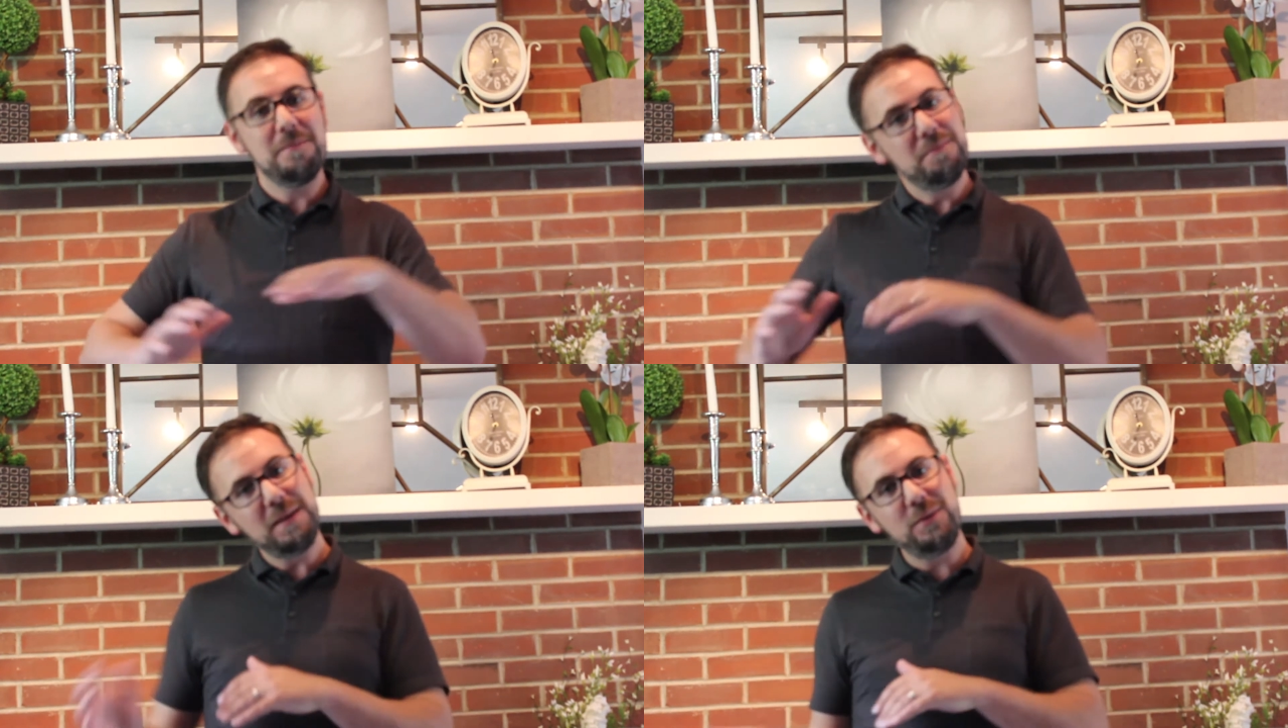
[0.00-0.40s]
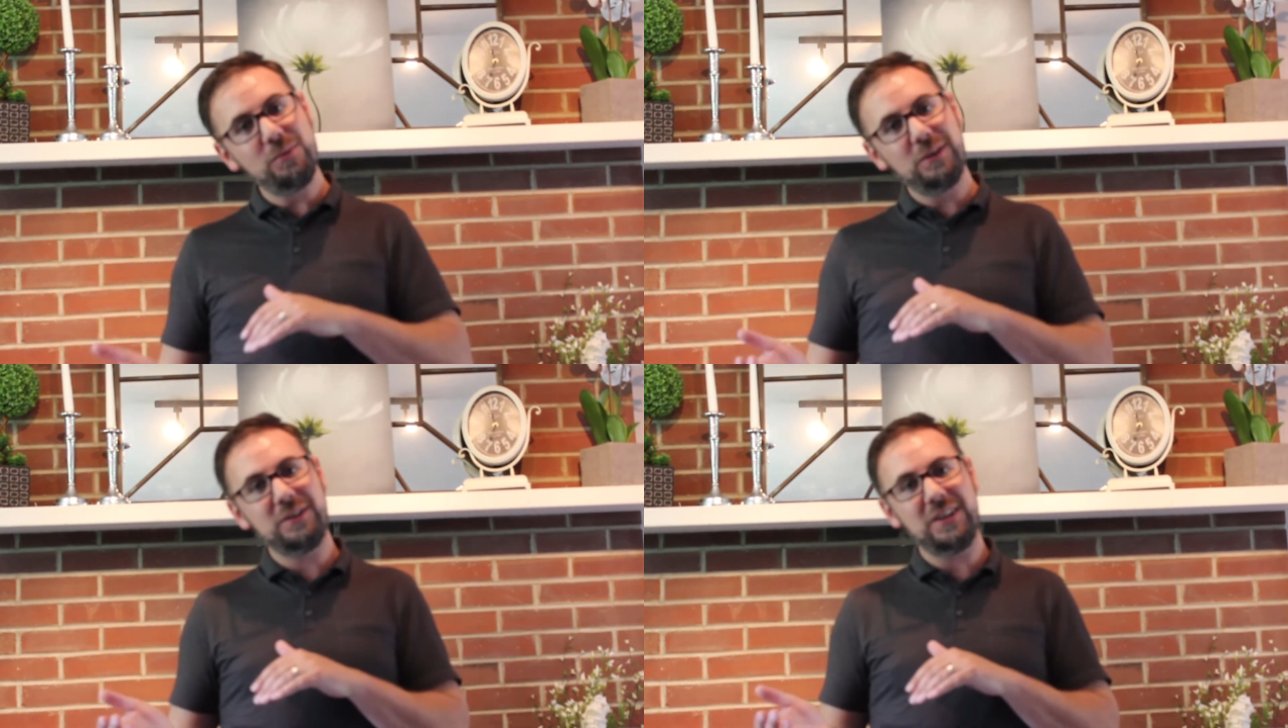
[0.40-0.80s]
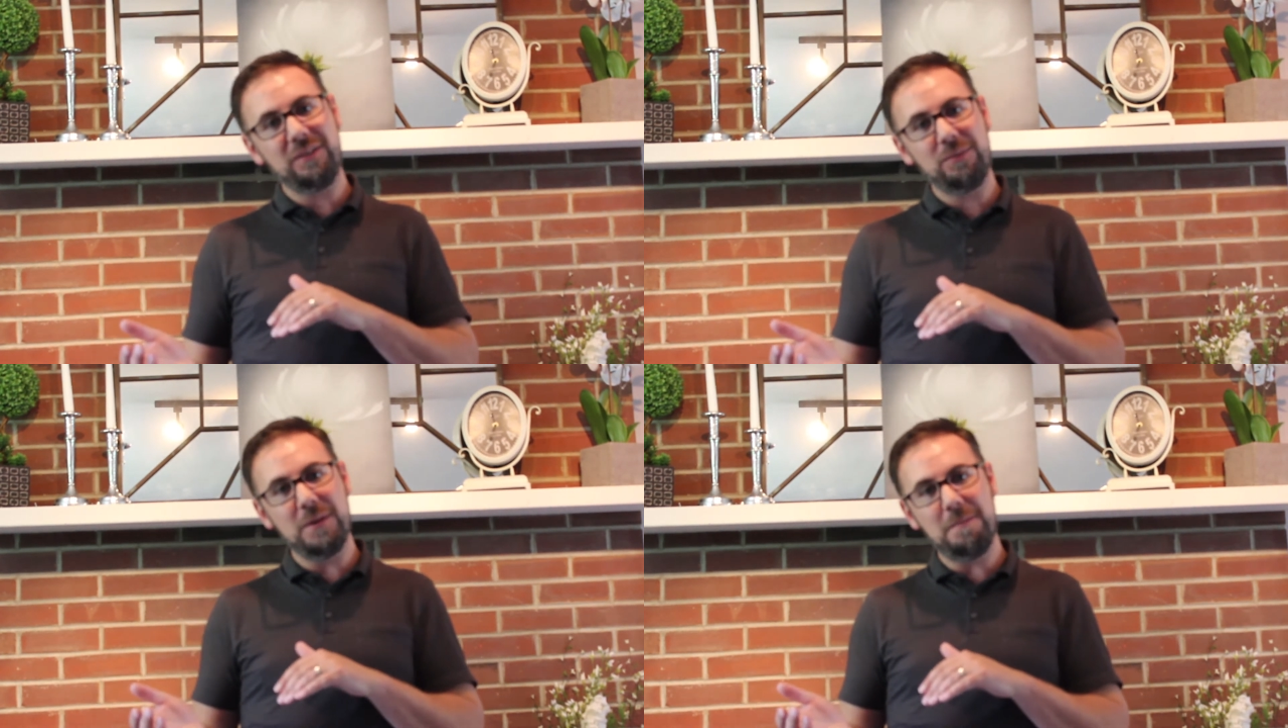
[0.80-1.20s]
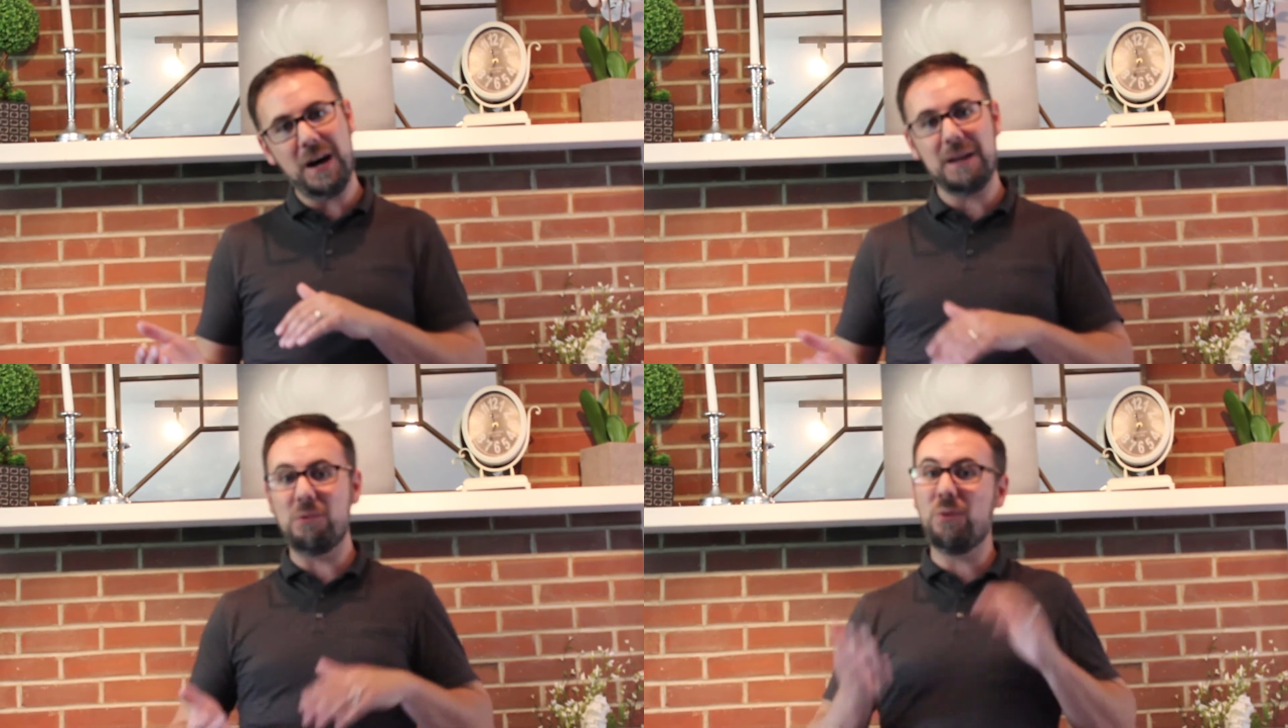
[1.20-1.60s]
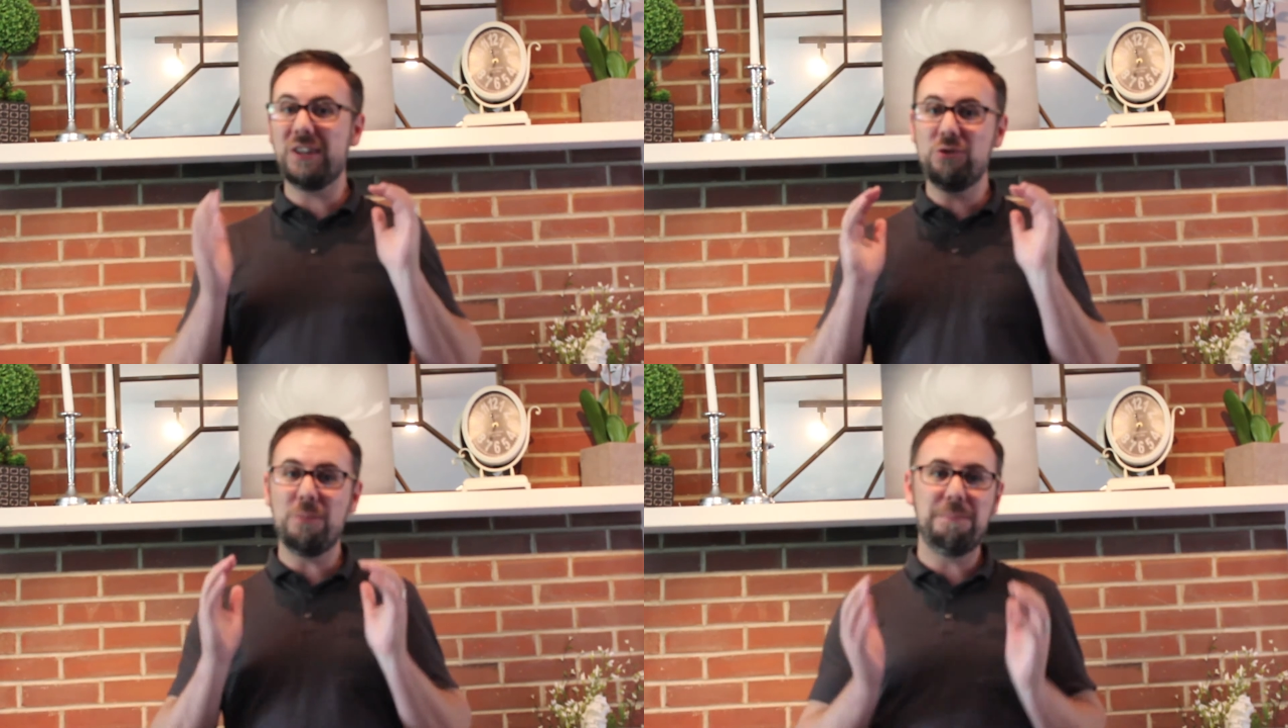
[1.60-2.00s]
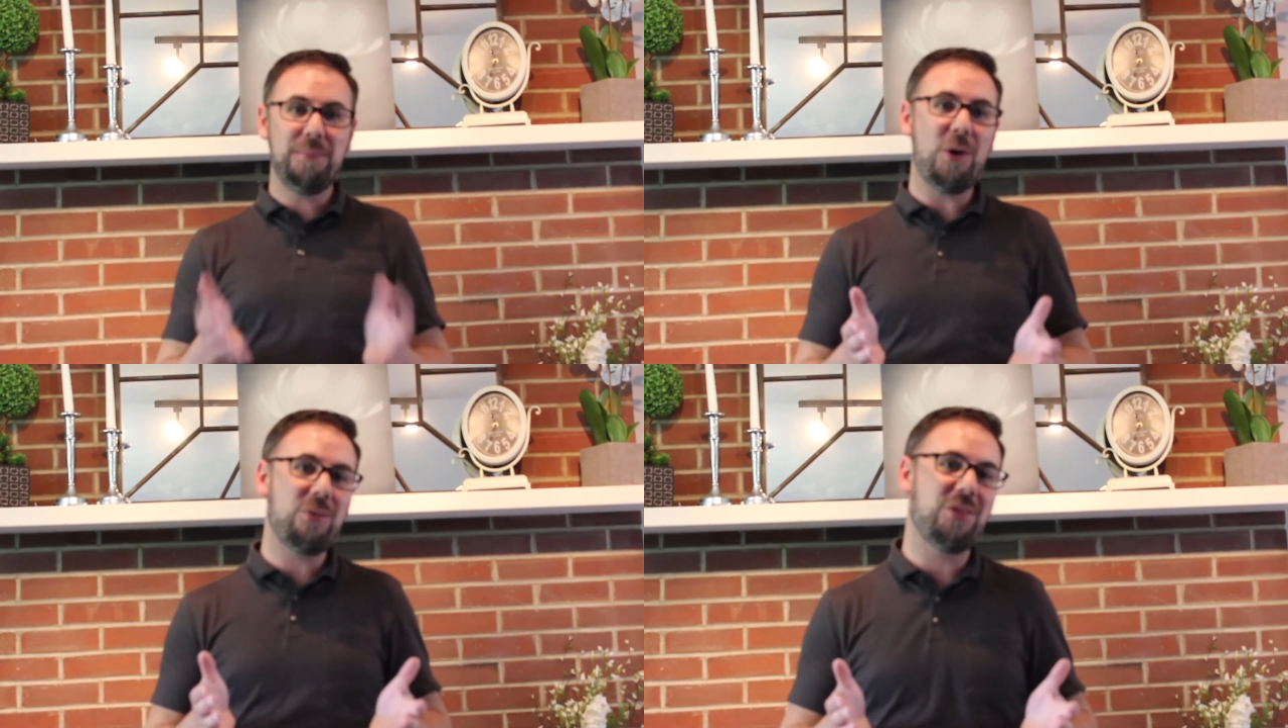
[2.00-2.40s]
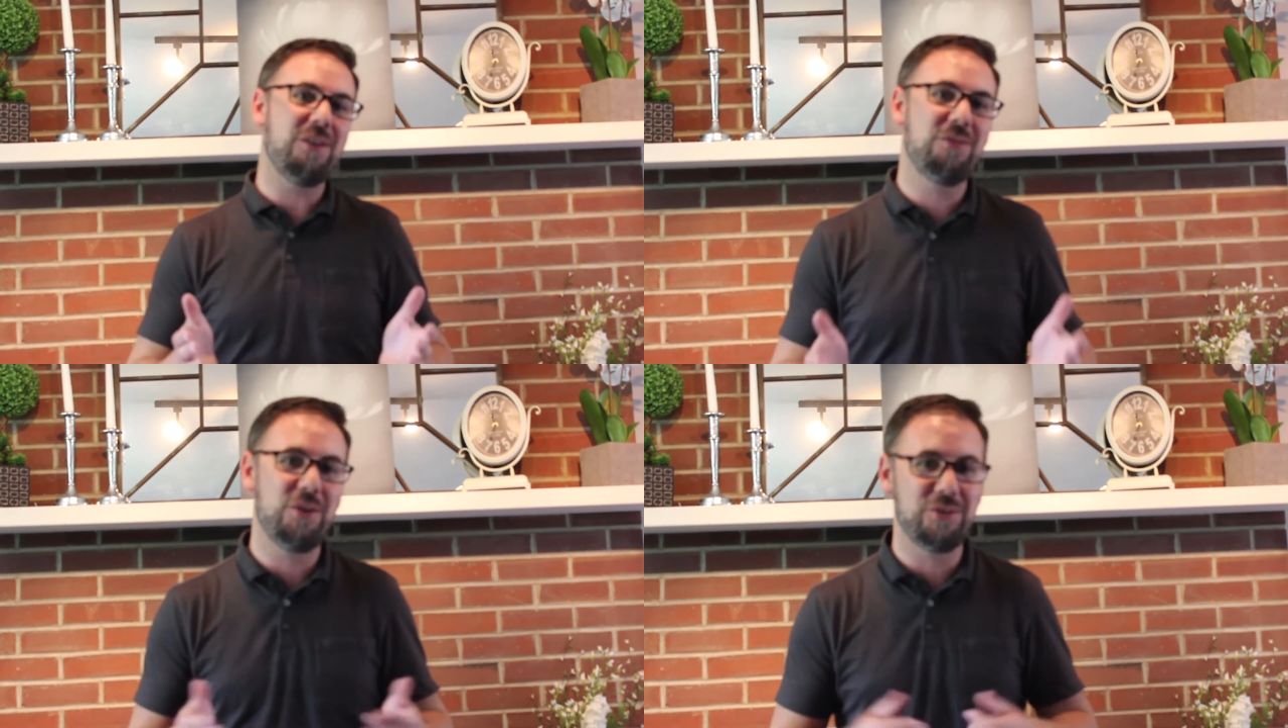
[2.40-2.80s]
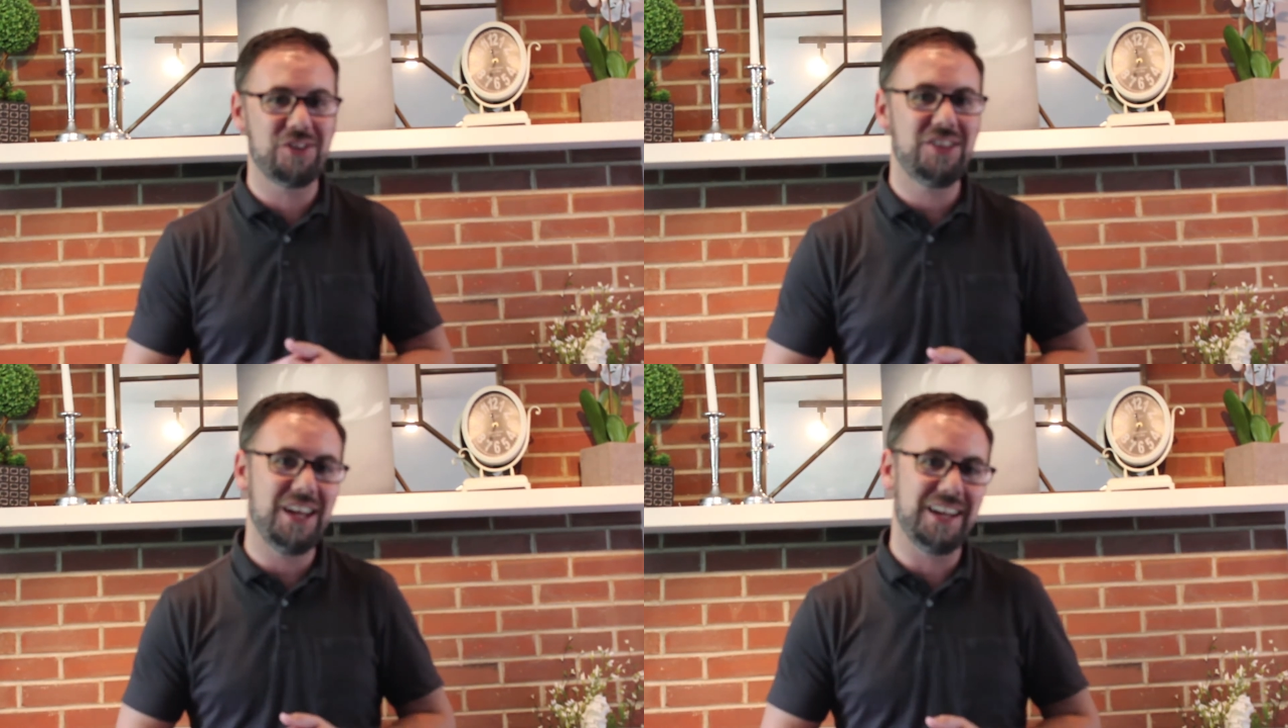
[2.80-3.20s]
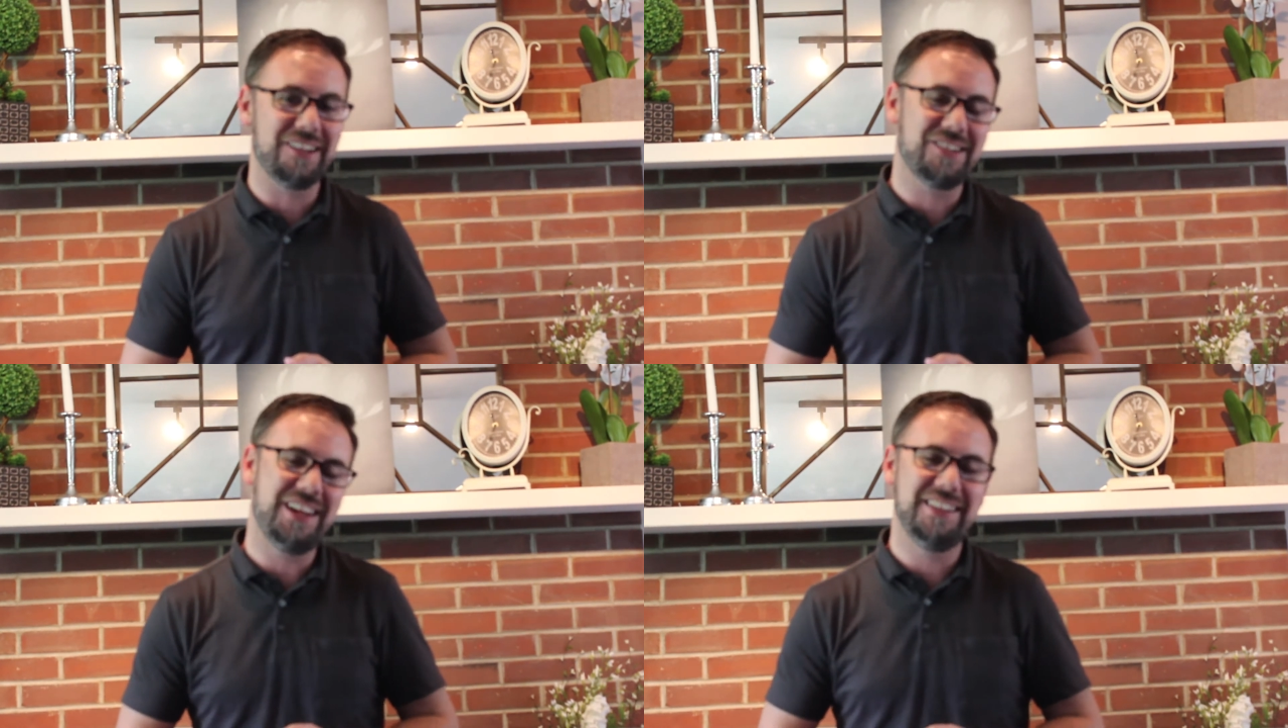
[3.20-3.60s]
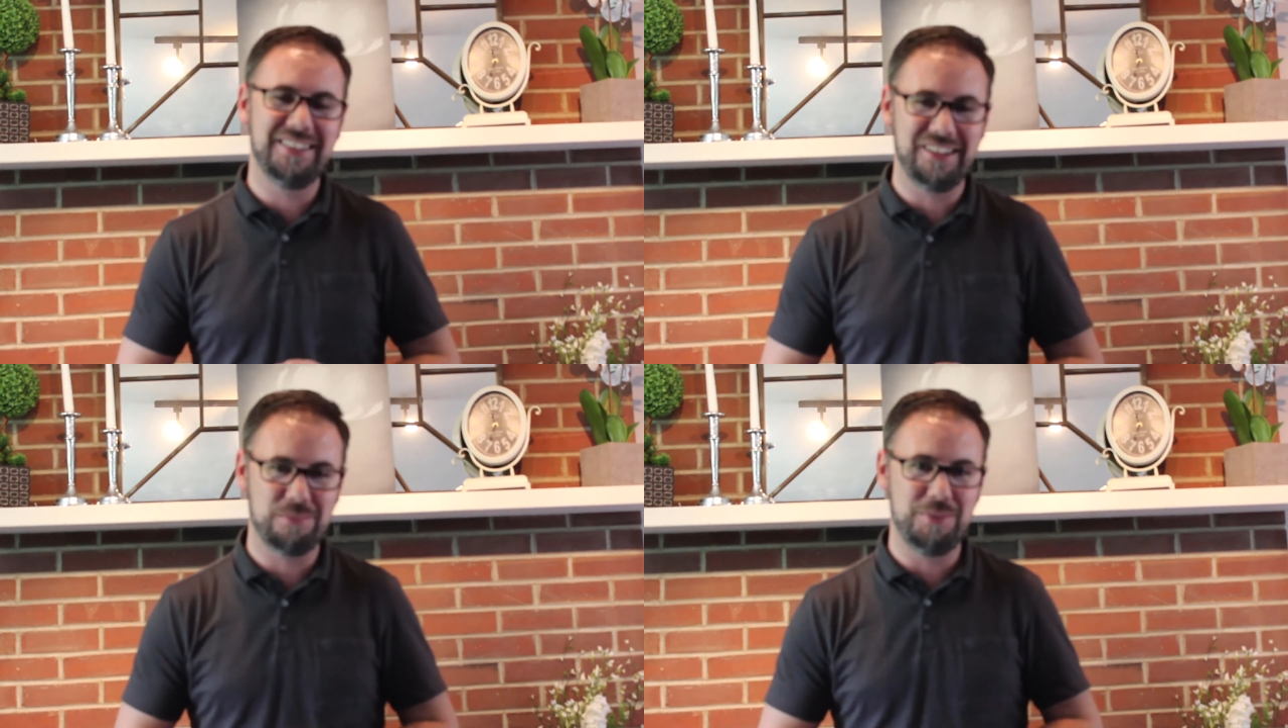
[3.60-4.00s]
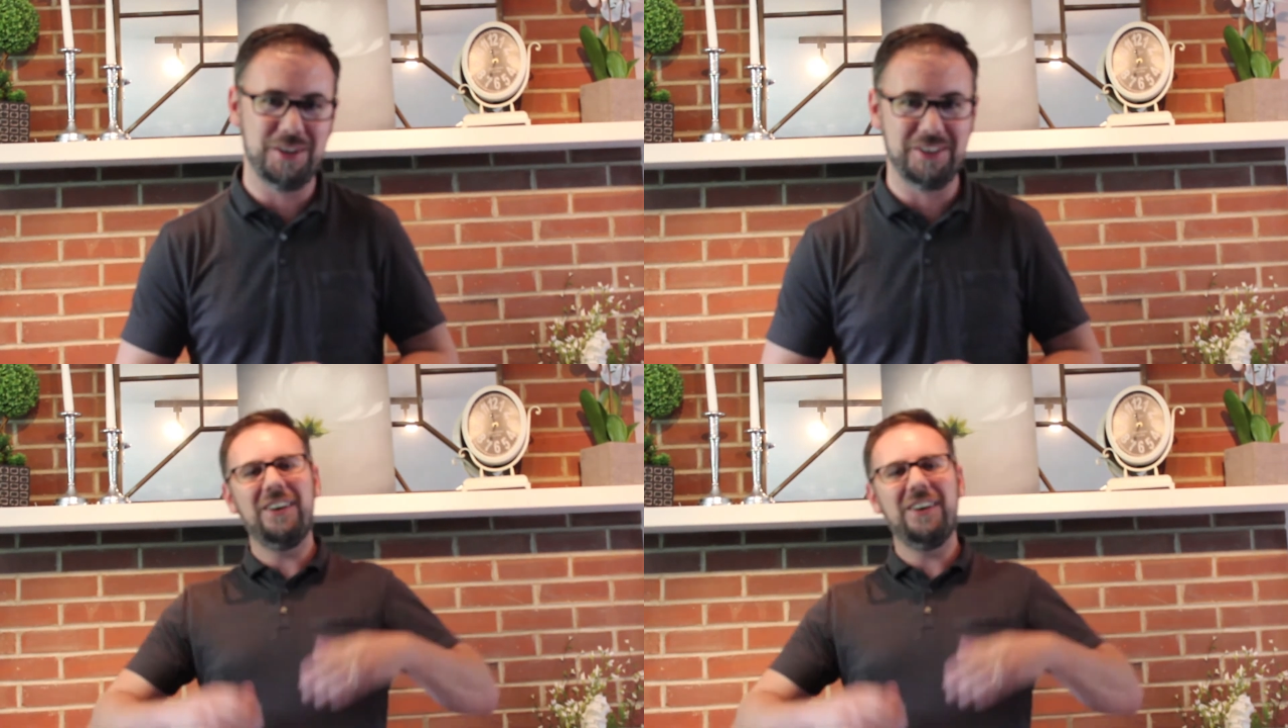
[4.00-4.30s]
maybe we want to take from the bottom, and we can do both of those things in this build.